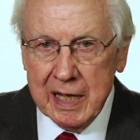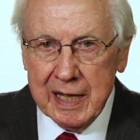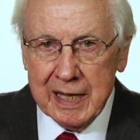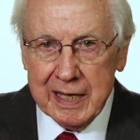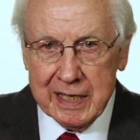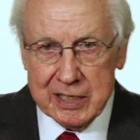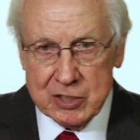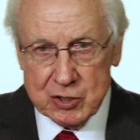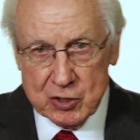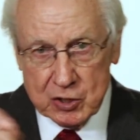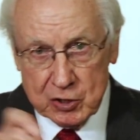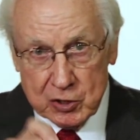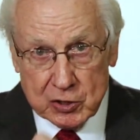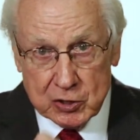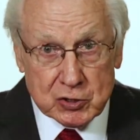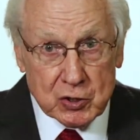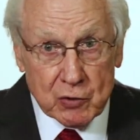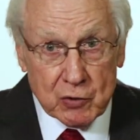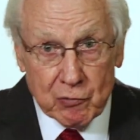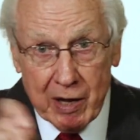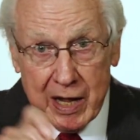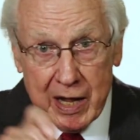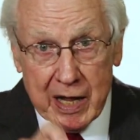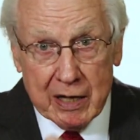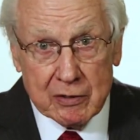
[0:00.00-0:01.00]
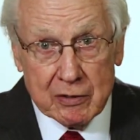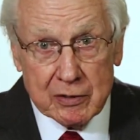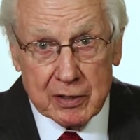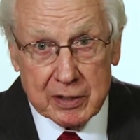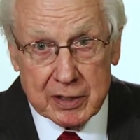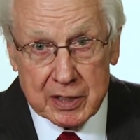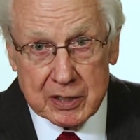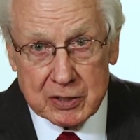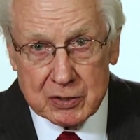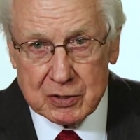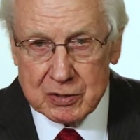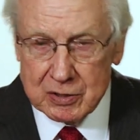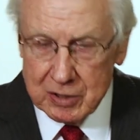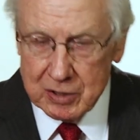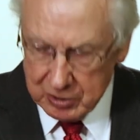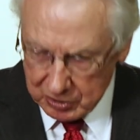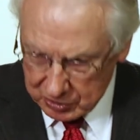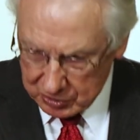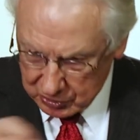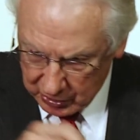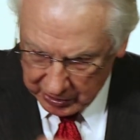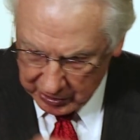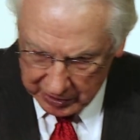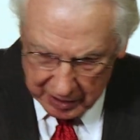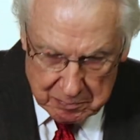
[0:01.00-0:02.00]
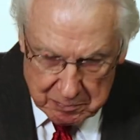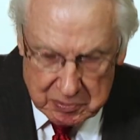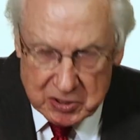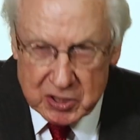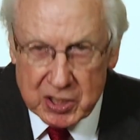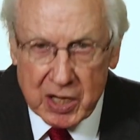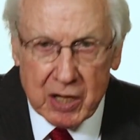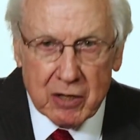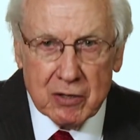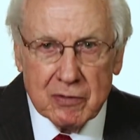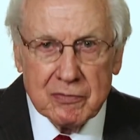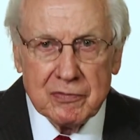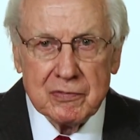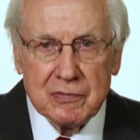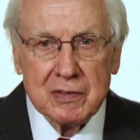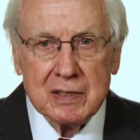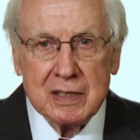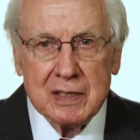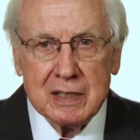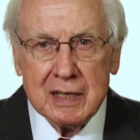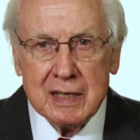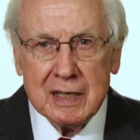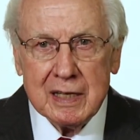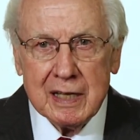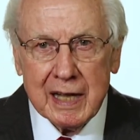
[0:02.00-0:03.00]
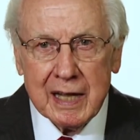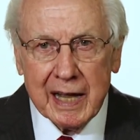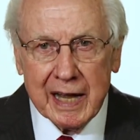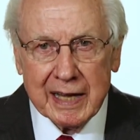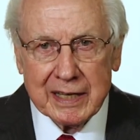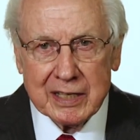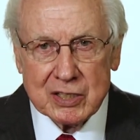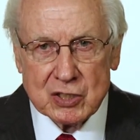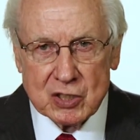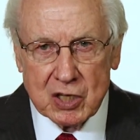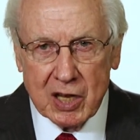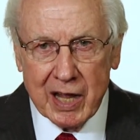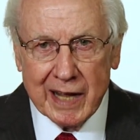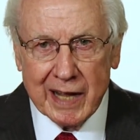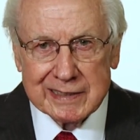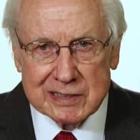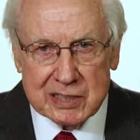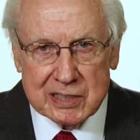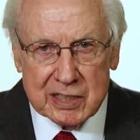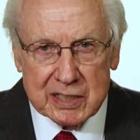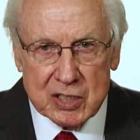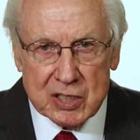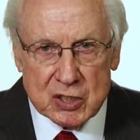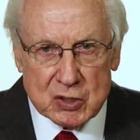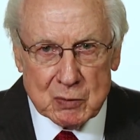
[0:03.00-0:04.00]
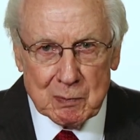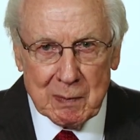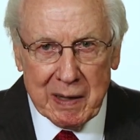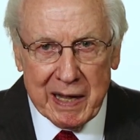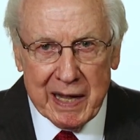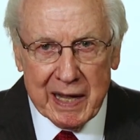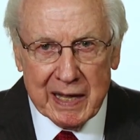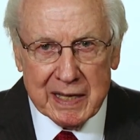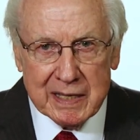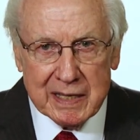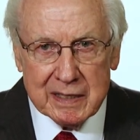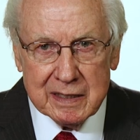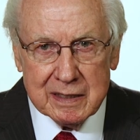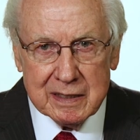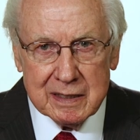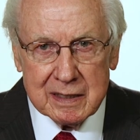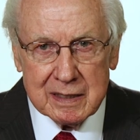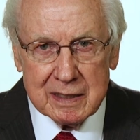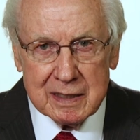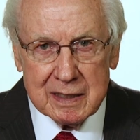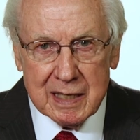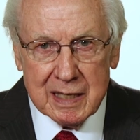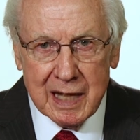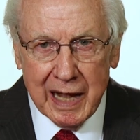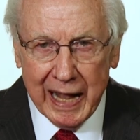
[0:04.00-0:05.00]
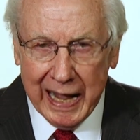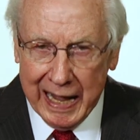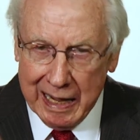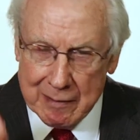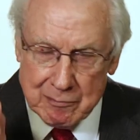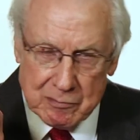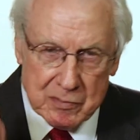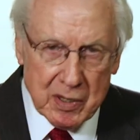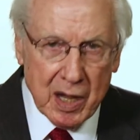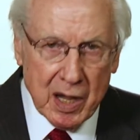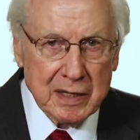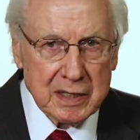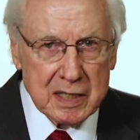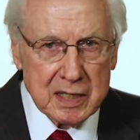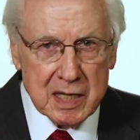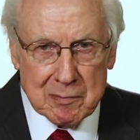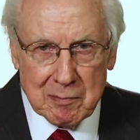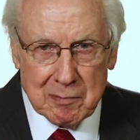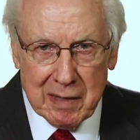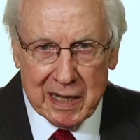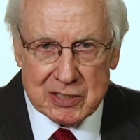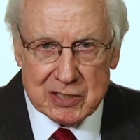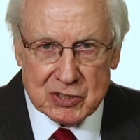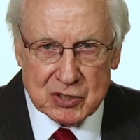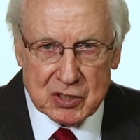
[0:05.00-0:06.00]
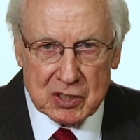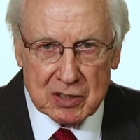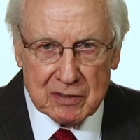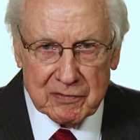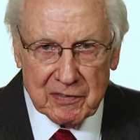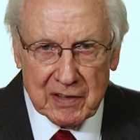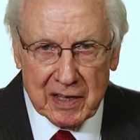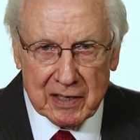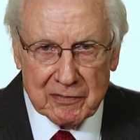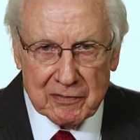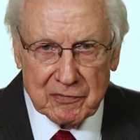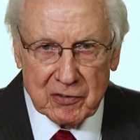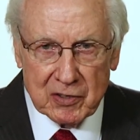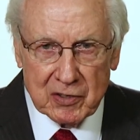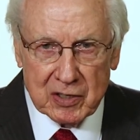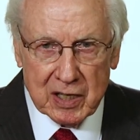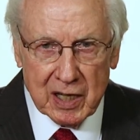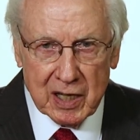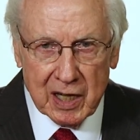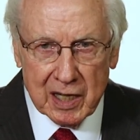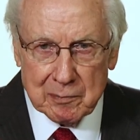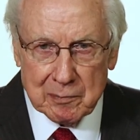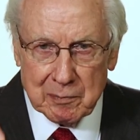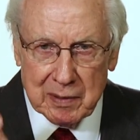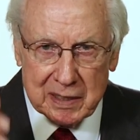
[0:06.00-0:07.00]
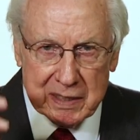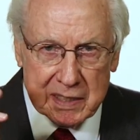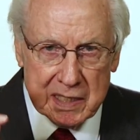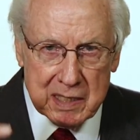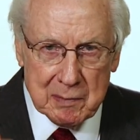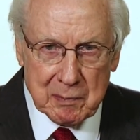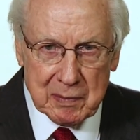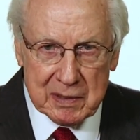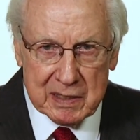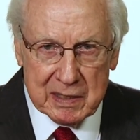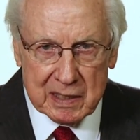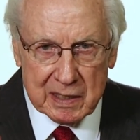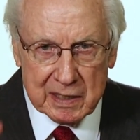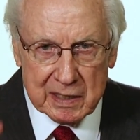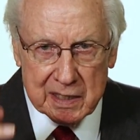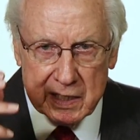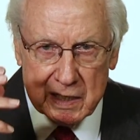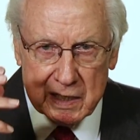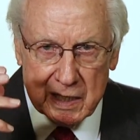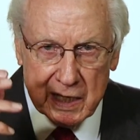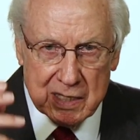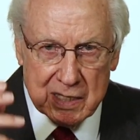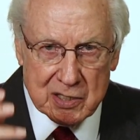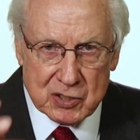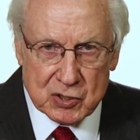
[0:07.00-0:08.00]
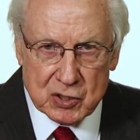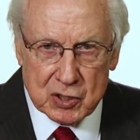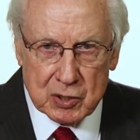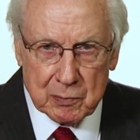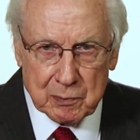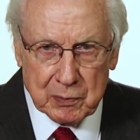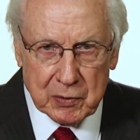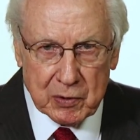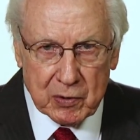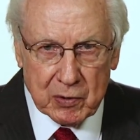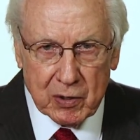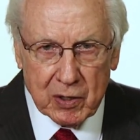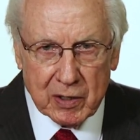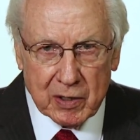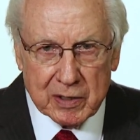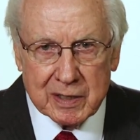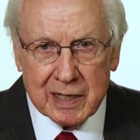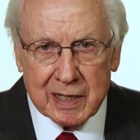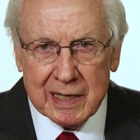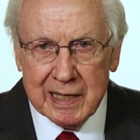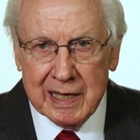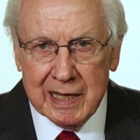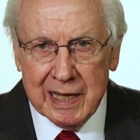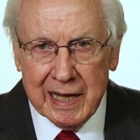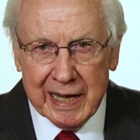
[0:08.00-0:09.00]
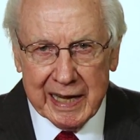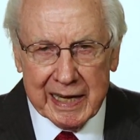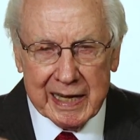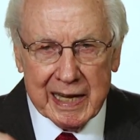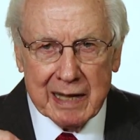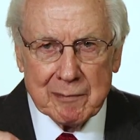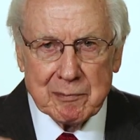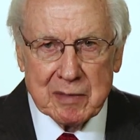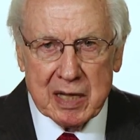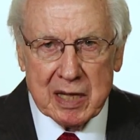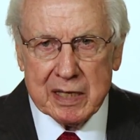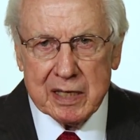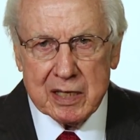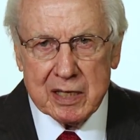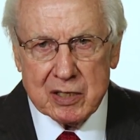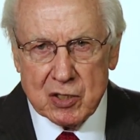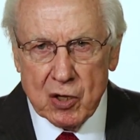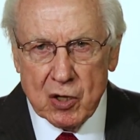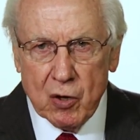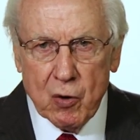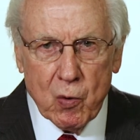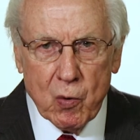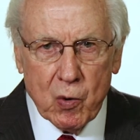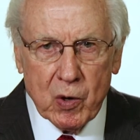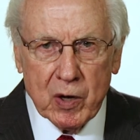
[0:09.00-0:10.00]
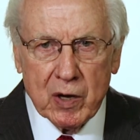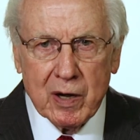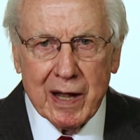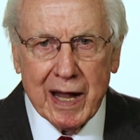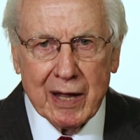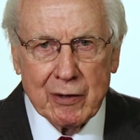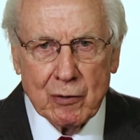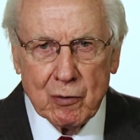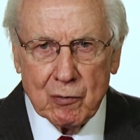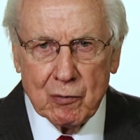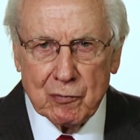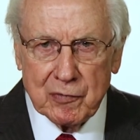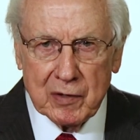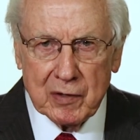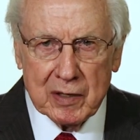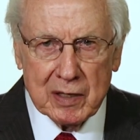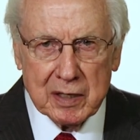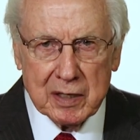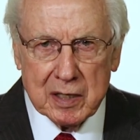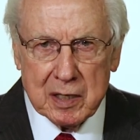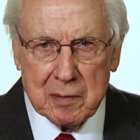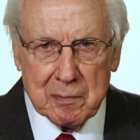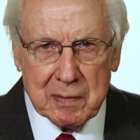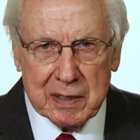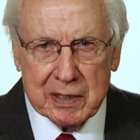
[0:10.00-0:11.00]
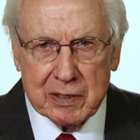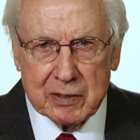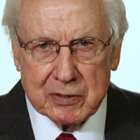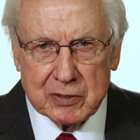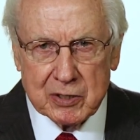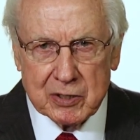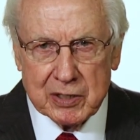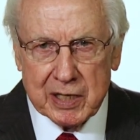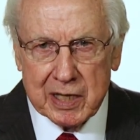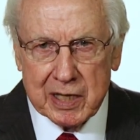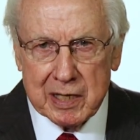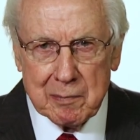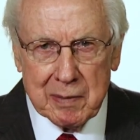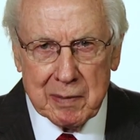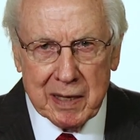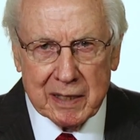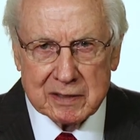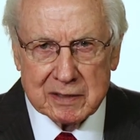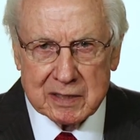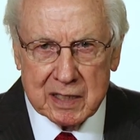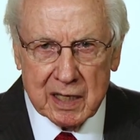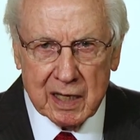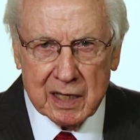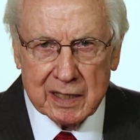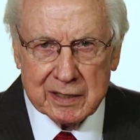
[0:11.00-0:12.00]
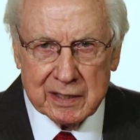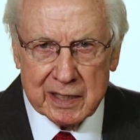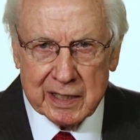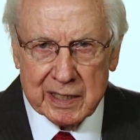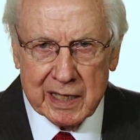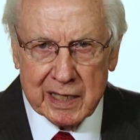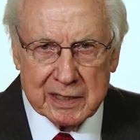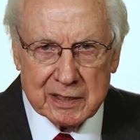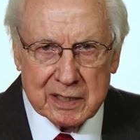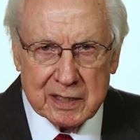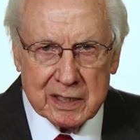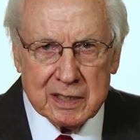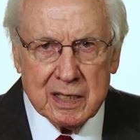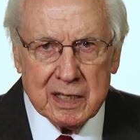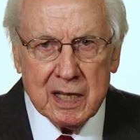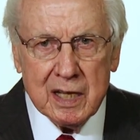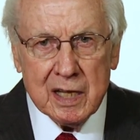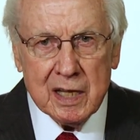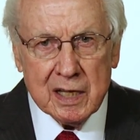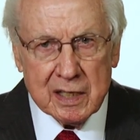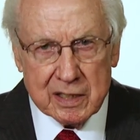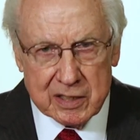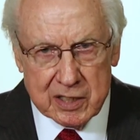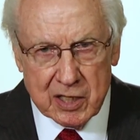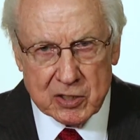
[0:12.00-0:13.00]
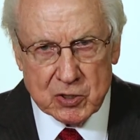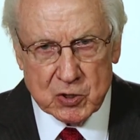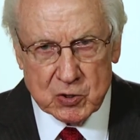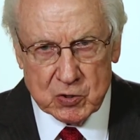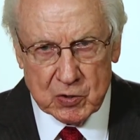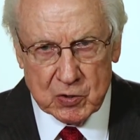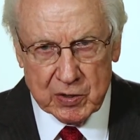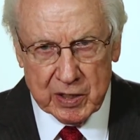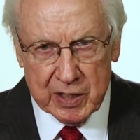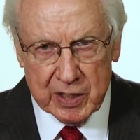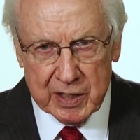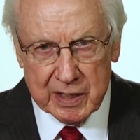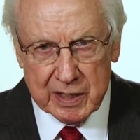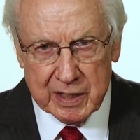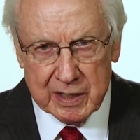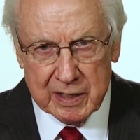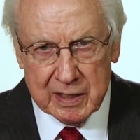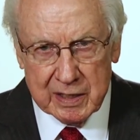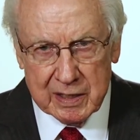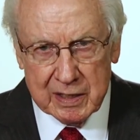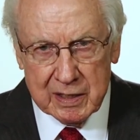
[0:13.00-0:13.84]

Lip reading: He's looked around and he's looked at himself and he's locked in his mind, I'm knocking myself out for God by keeping clean hands and a pure heart, and I'm getting nowhere. I don't feel any better today about God than I did yesterday.